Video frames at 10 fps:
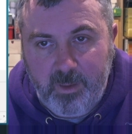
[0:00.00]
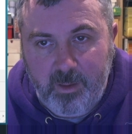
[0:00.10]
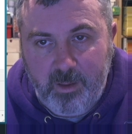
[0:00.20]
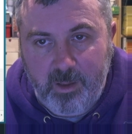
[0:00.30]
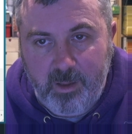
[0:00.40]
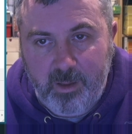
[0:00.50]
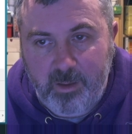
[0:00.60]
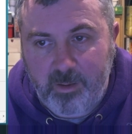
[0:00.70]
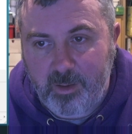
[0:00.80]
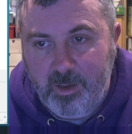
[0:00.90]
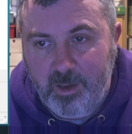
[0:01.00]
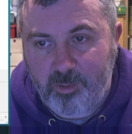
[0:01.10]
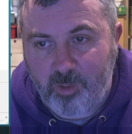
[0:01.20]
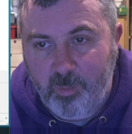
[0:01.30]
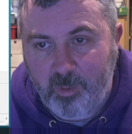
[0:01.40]
And the
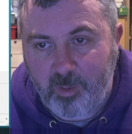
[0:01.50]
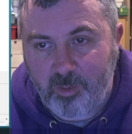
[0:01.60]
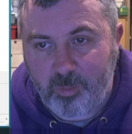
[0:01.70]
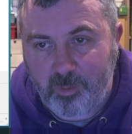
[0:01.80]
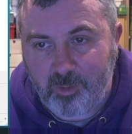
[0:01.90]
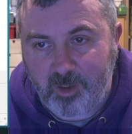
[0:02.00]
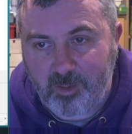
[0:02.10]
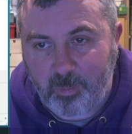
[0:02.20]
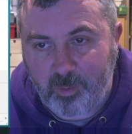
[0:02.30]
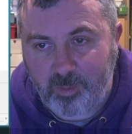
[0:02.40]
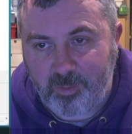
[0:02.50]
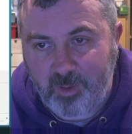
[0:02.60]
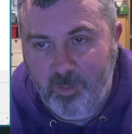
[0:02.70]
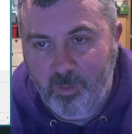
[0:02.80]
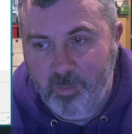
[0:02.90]
next ROM I'm going to put in is a plus
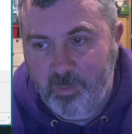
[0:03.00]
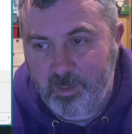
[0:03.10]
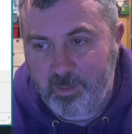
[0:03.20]
3 ROM.